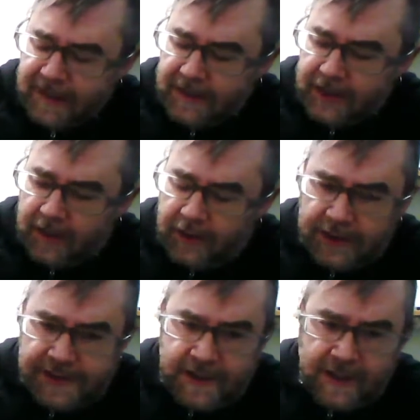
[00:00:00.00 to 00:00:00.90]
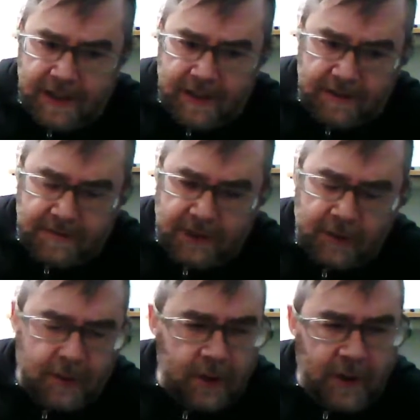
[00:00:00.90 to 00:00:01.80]
using the
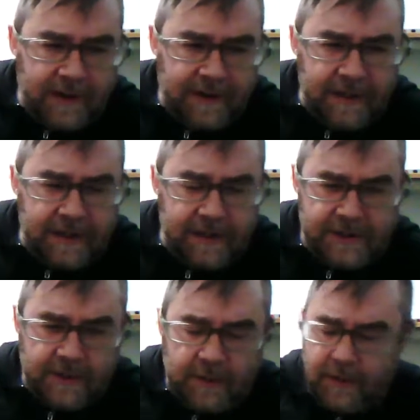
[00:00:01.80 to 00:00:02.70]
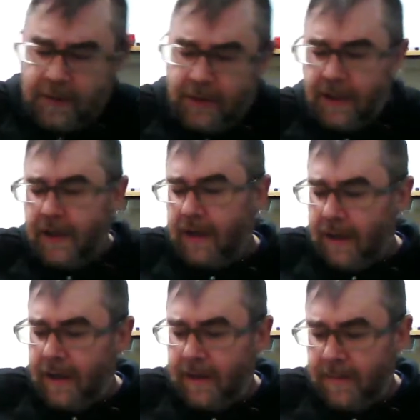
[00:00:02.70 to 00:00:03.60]
GRU, I think it used GRU
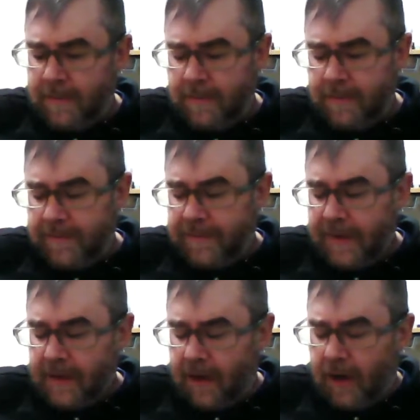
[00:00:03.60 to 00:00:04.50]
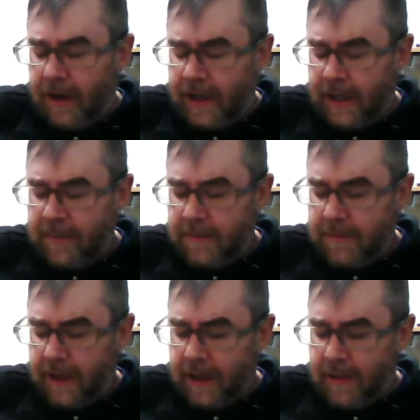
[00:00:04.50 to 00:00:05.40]
RNN
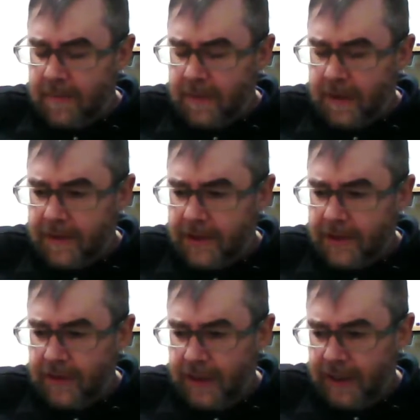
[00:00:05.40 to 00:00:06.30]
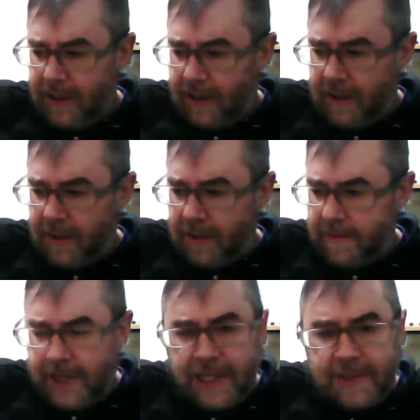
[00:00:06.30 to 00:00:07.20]
to do the
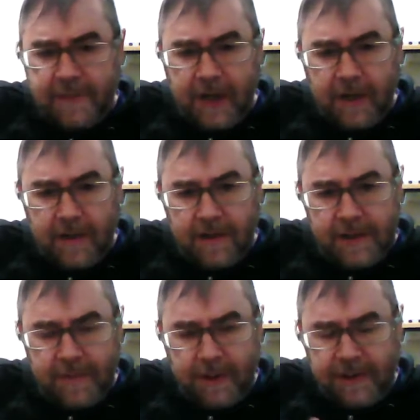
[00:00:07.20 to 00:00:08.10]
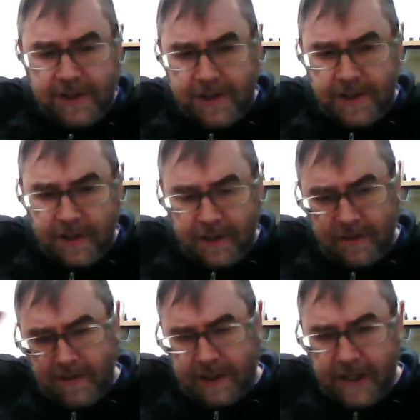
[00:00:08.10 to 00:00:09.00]
Shakespeare, to predict
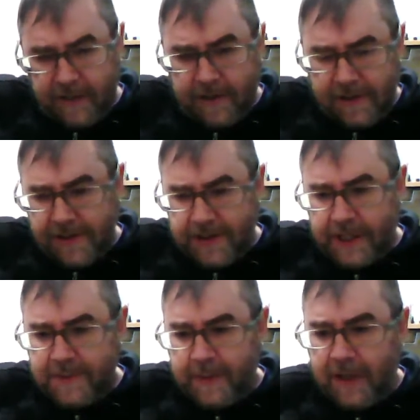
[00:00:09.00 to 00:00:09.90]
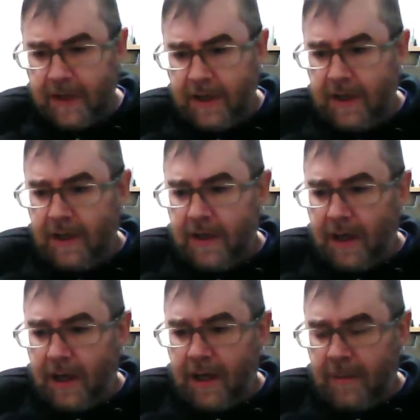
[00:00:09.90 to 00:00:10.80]
the characters in Shakespeare.
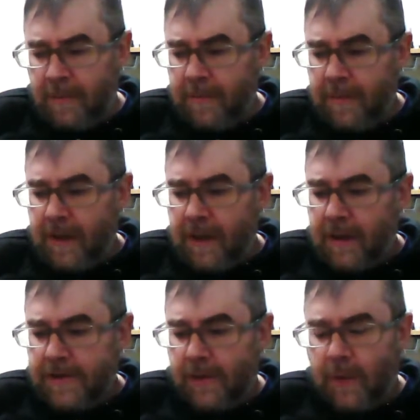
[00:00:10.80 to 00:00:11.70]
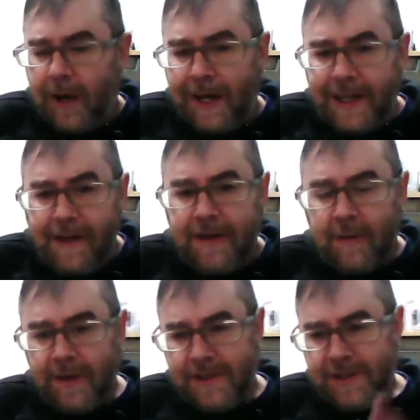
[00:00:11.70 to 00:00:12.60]
So what I gave it
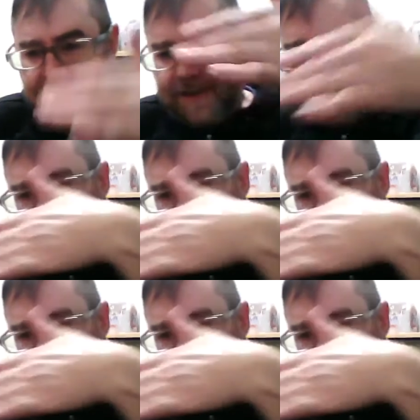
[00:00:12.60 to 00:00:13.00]
was just the